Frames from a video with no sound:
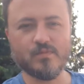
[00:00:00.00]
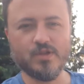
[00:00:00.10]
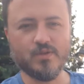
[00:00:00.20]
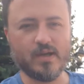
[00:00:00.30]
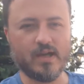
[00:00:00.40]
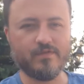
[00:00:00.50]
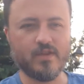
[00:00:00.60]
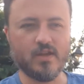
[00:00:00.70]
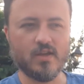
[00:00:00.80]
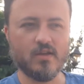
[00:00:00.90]
You have
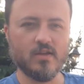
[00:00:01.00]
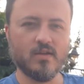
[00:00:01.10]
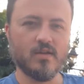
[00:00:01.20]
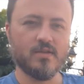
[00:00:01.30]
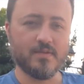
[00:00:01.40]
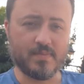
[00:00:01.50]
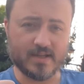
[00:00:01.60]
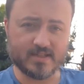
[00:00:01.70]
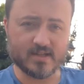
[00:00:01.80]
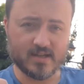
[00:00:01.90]
the
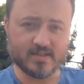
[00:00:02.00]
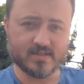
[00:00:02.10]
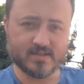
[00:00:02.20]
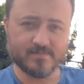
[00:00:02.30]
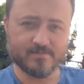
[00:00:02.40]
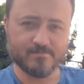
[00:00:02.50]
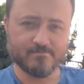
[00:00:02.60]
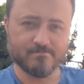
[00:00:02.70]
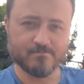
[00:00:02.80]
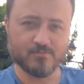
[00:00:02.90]
base dice,
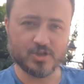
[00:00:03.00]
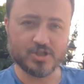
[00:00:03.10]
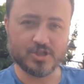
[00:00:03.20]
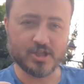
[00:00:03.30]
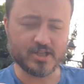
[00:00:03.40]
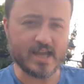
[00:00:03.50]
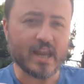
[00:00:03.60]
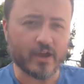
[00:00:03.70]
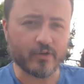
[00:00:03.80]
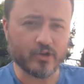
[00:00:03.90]
which are
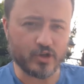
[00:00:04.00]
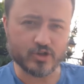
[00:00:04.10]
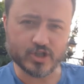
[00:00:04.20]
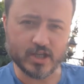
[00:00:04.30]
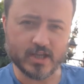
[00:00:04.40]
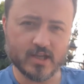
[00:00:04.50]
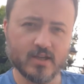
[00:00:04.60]
yellow usually.